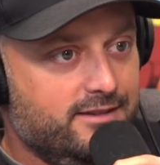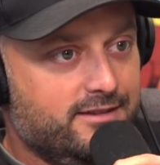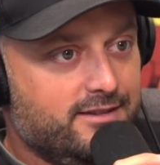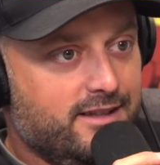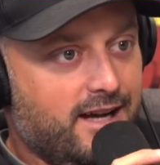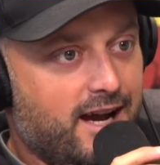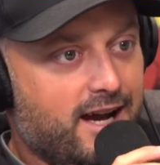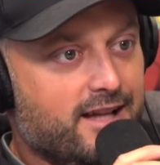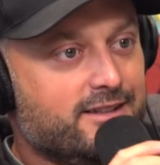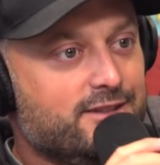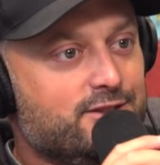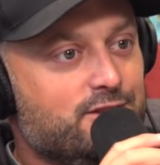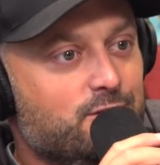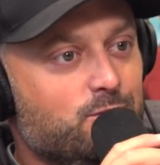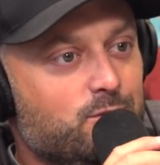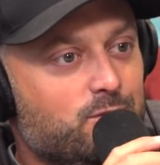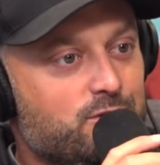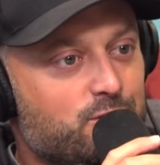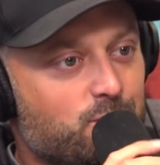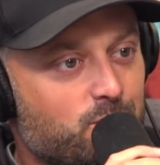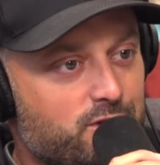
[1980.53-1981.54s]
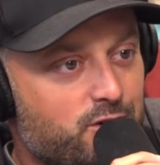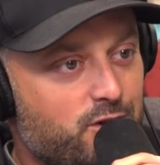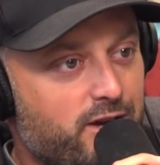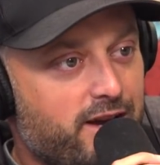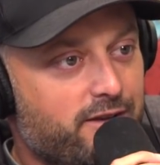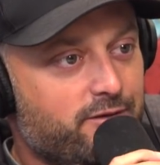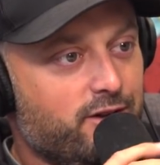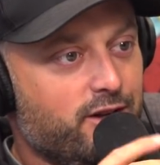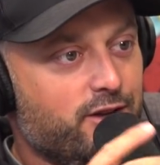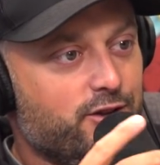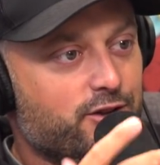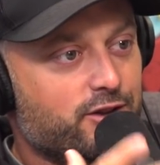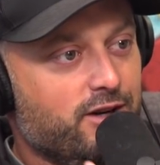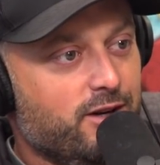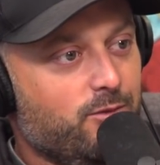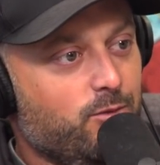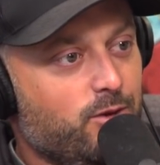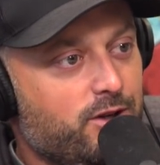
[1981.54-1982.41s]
Colleges, would you have an undergrad?